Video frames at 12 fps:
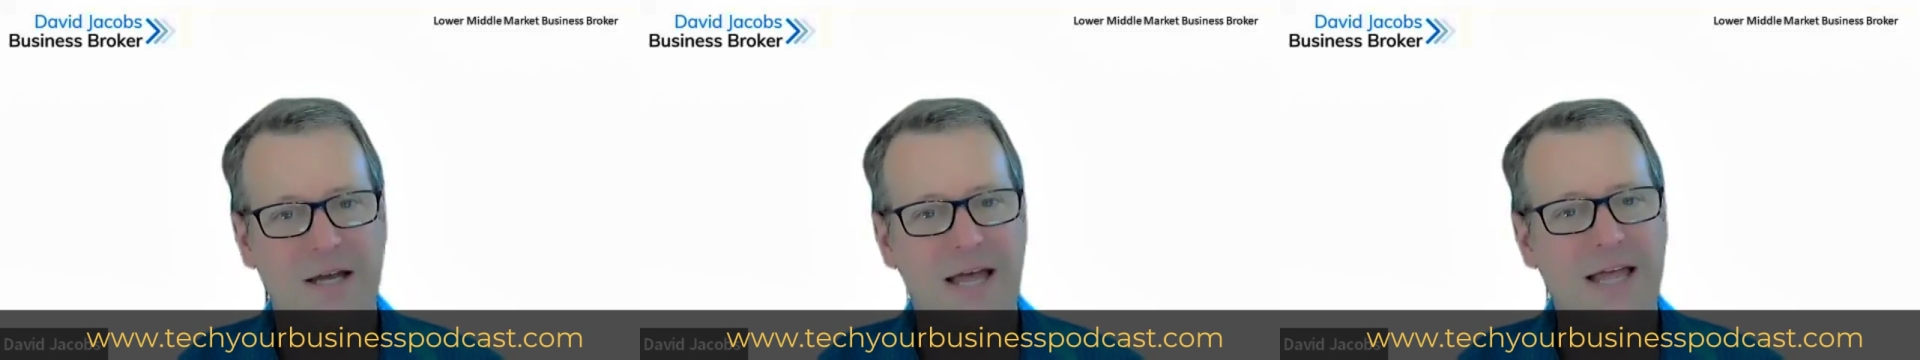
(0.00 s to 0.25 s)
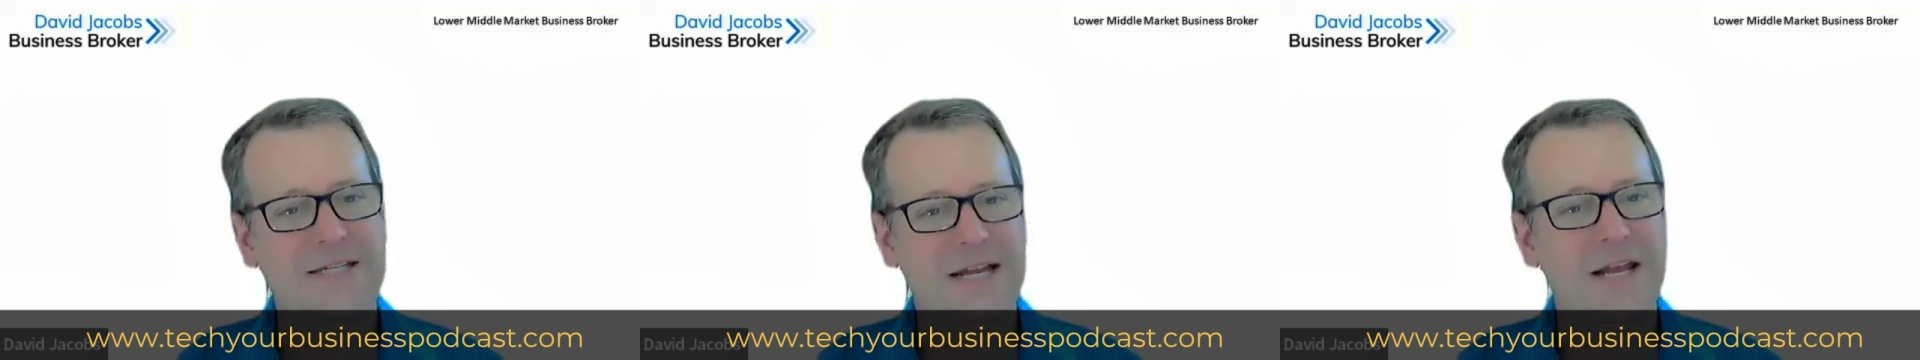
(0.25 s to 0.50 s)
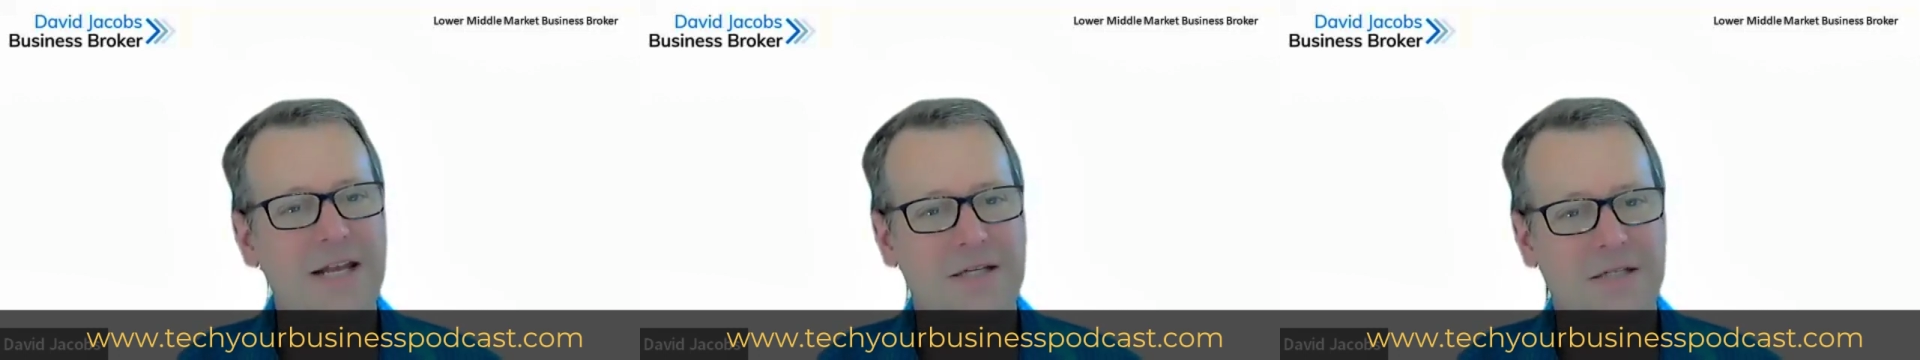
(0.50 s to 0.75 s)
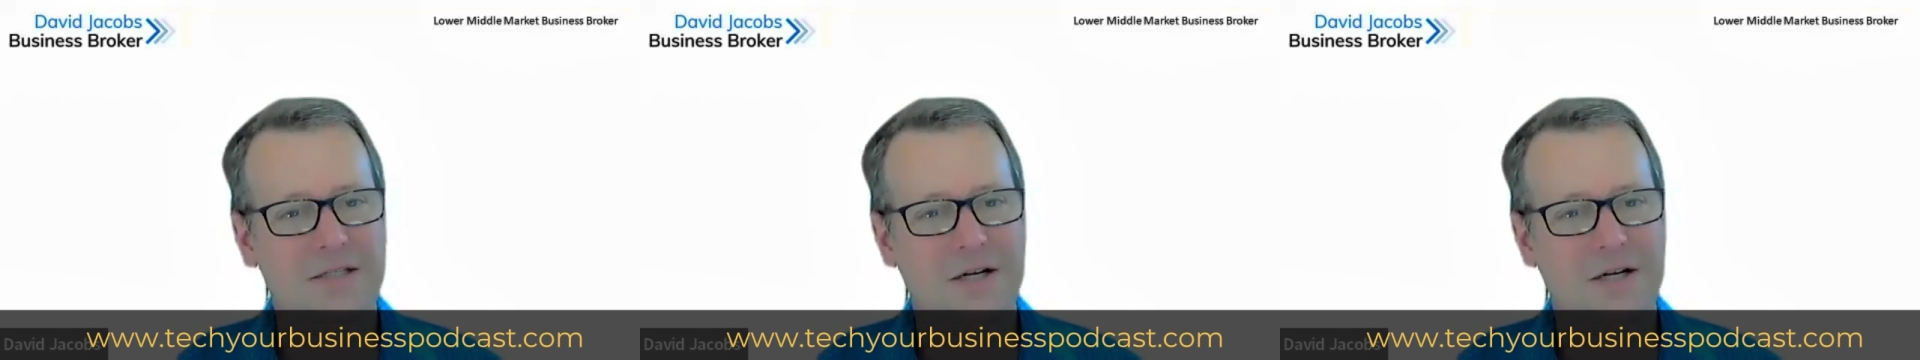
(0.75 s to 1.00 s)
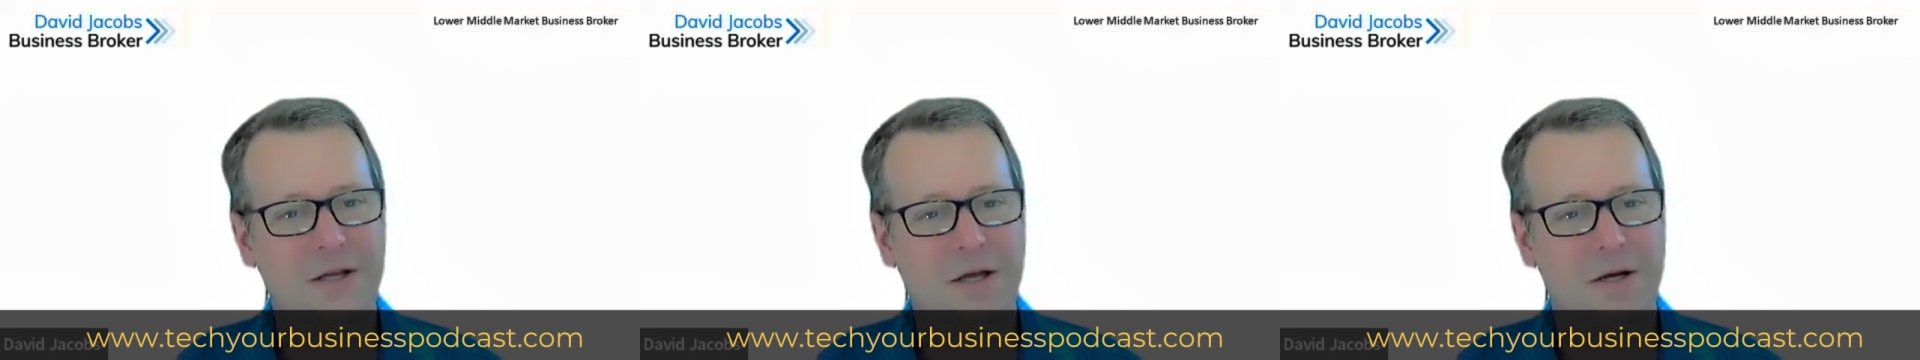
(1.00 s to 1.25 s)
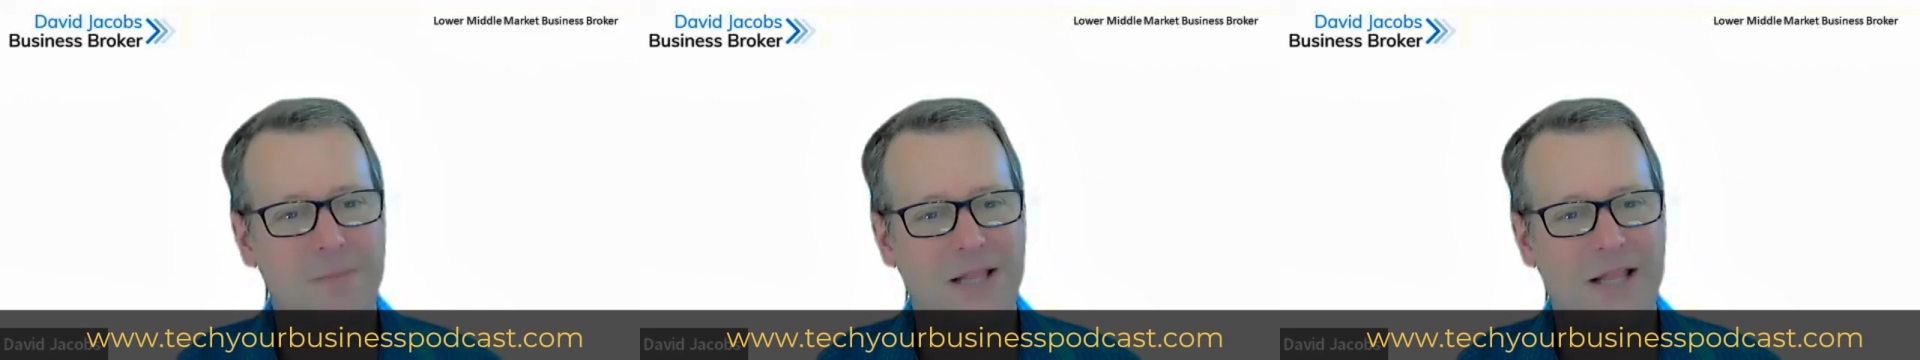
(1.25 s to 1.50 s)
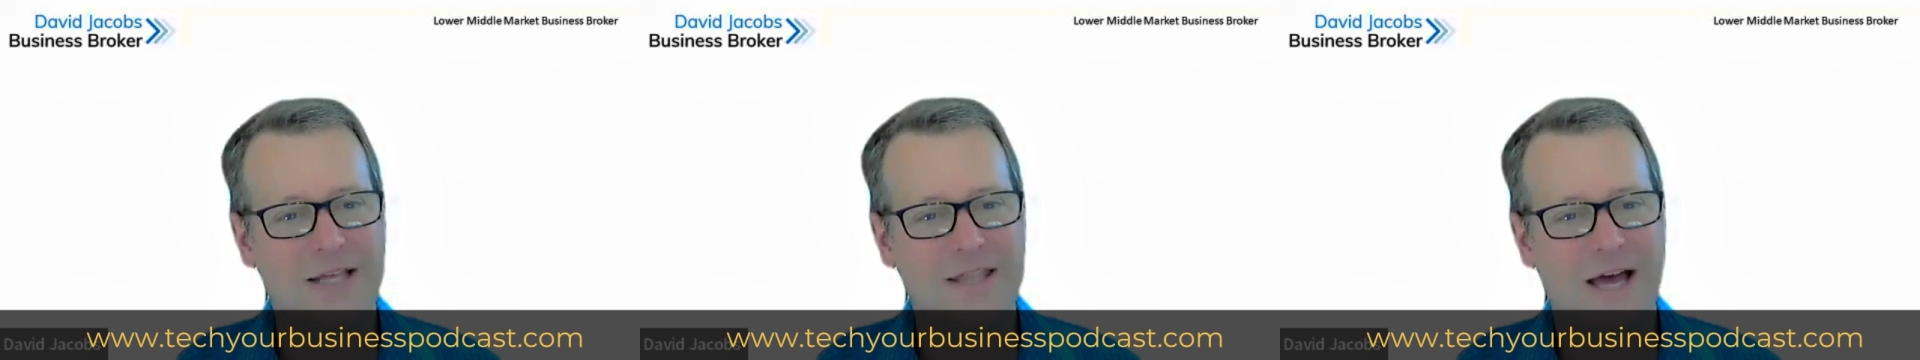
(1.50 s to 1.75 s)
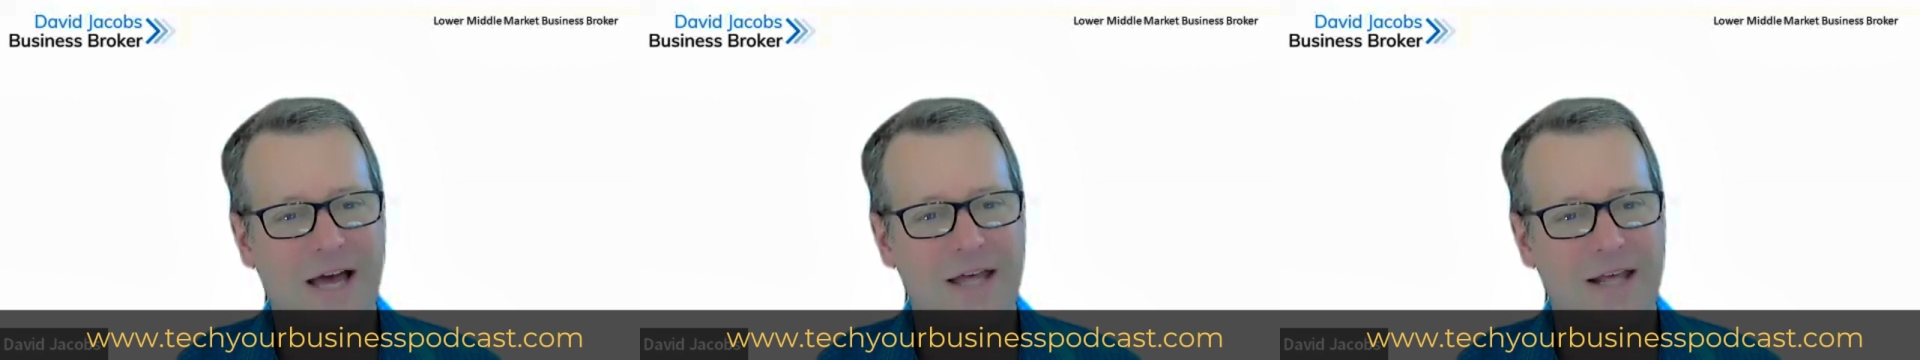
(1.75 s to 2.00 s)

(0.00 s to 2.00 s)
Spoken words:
It's not necessarily going to be like that.